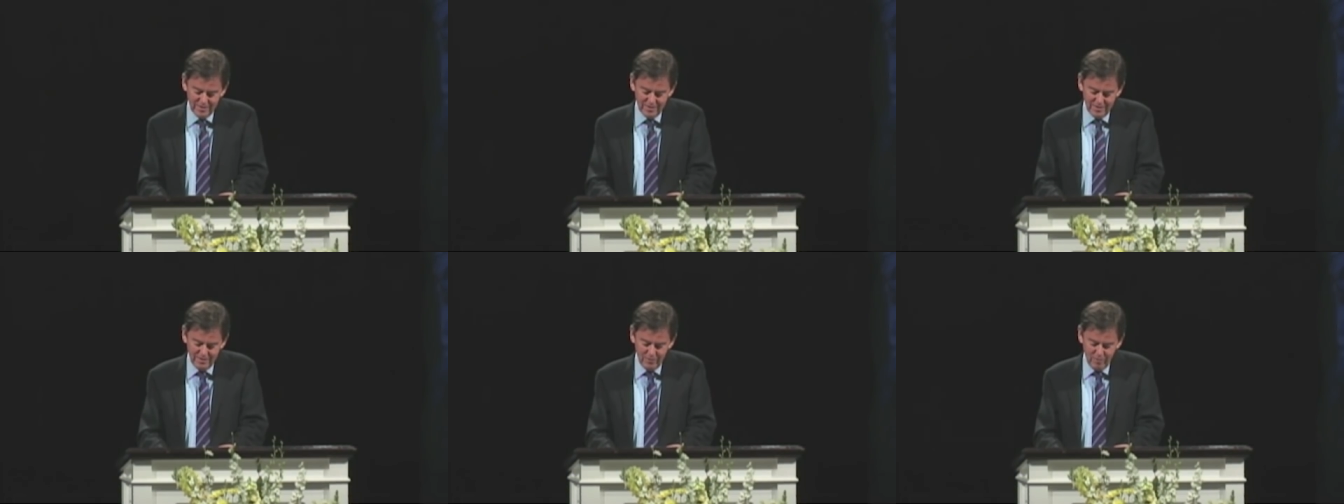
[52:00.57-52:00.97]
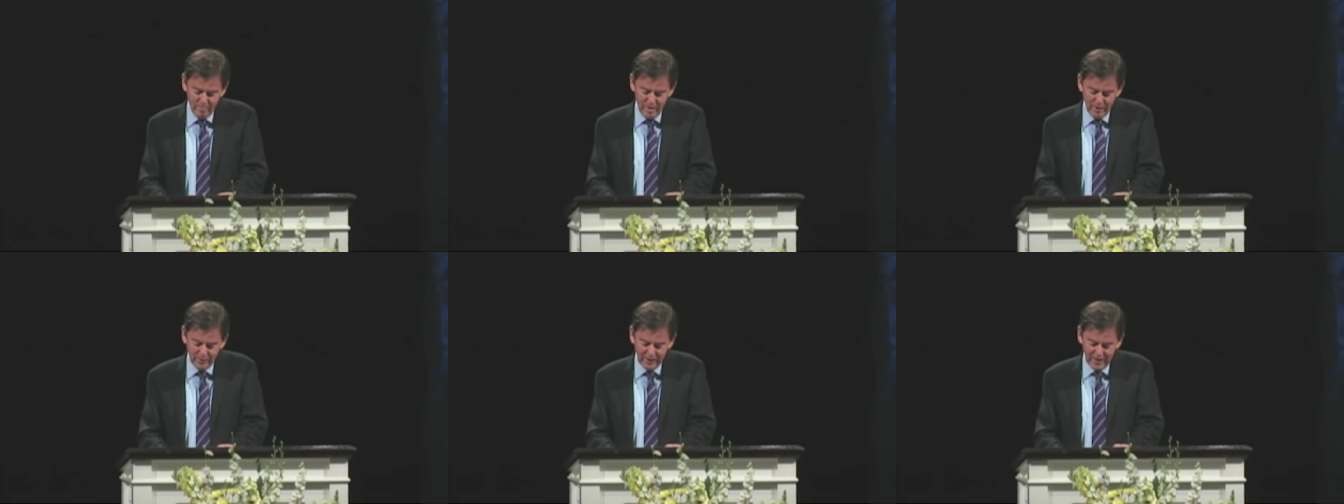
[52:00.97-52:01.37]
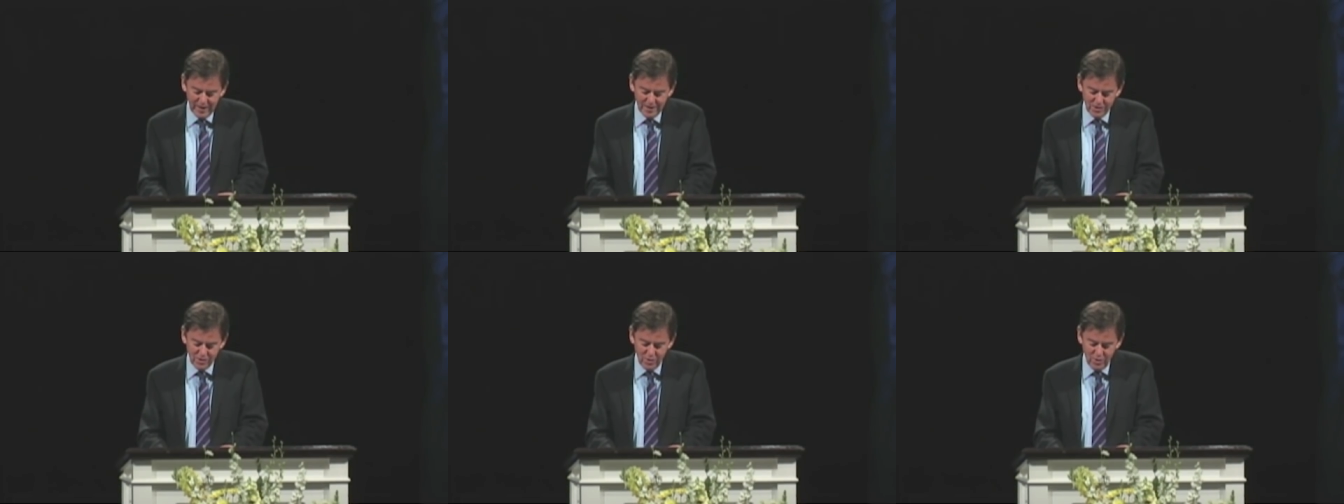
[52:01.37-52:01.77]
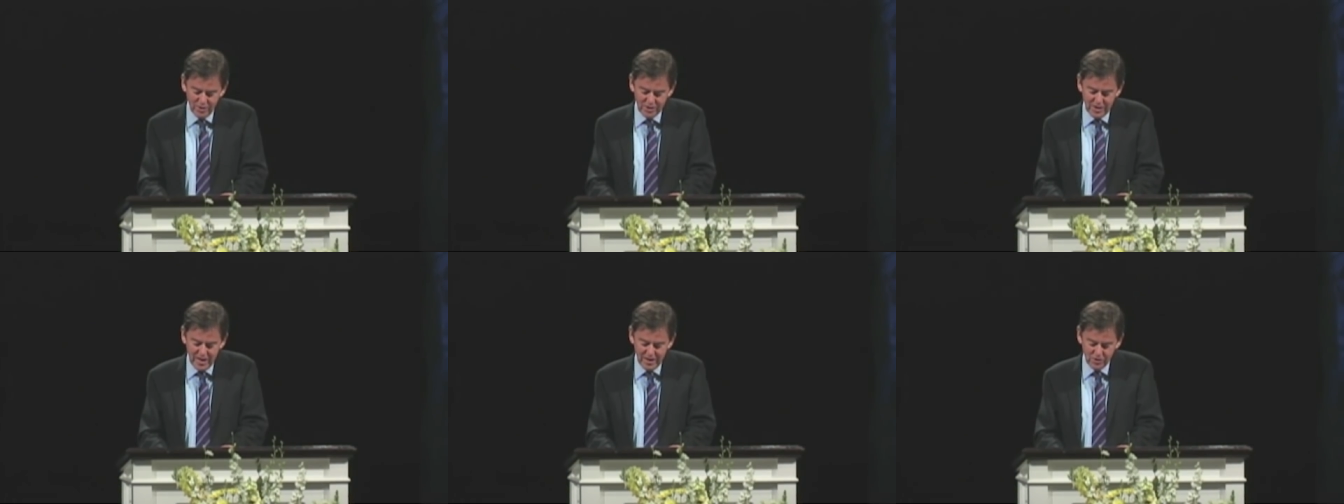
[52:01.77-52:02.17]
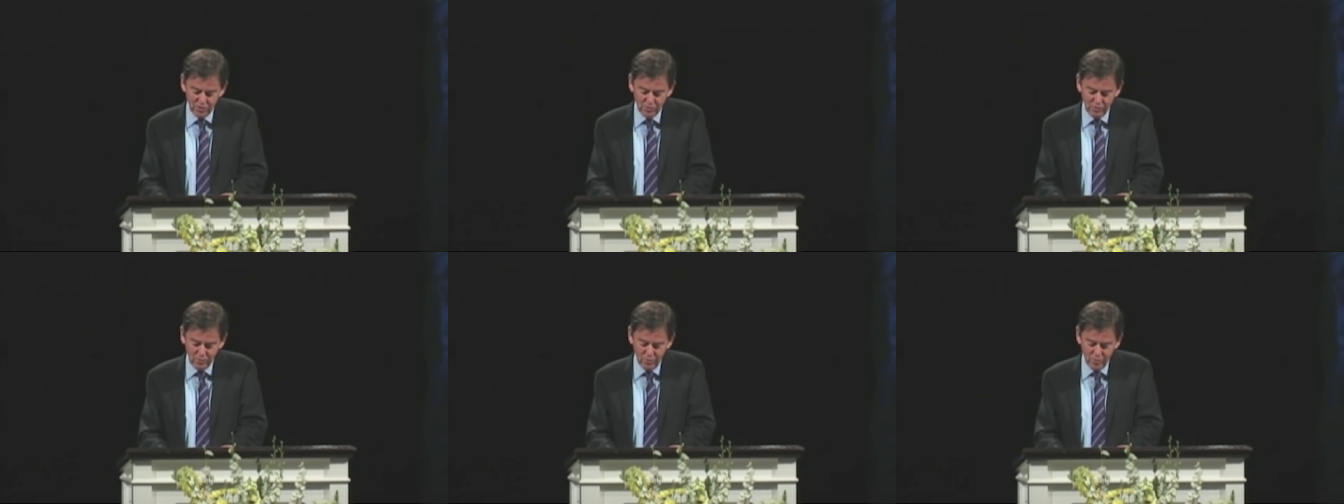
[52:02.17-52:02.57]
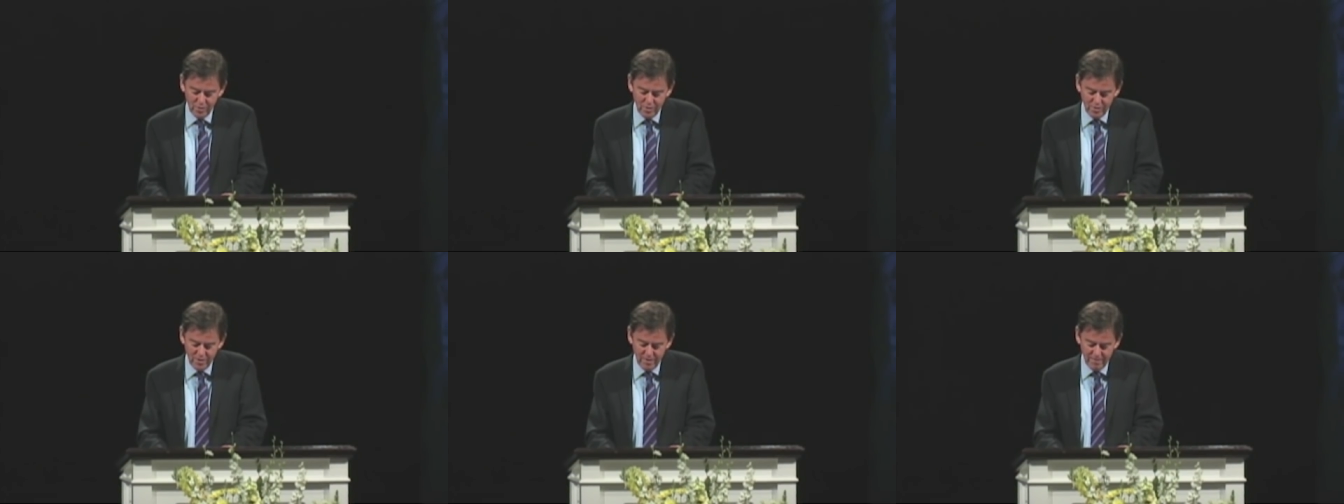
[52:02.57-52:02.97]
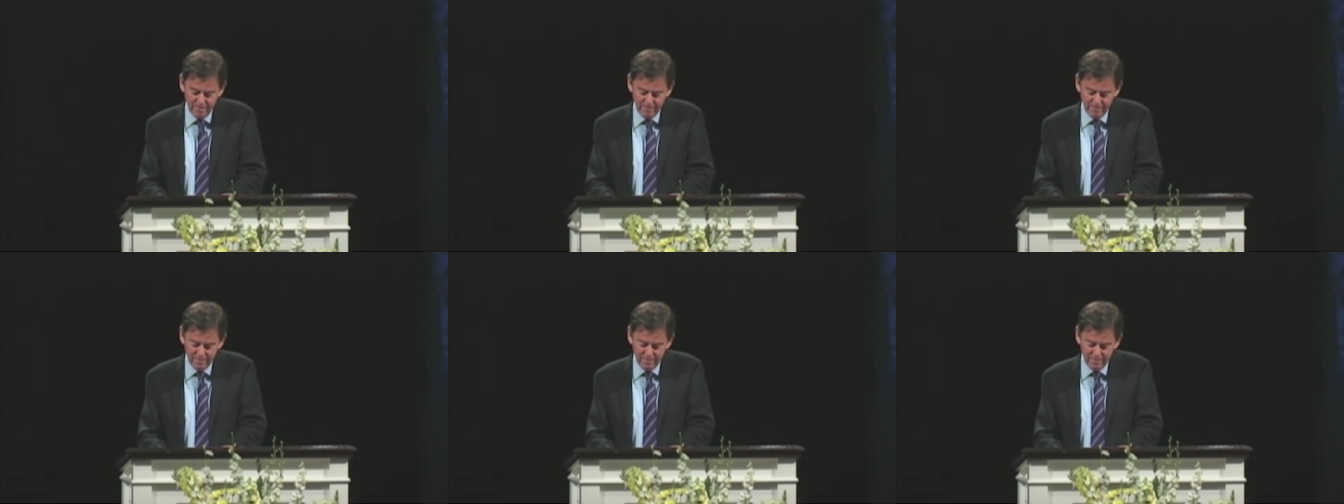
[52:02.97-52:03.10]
and they rebelled against God's natural order.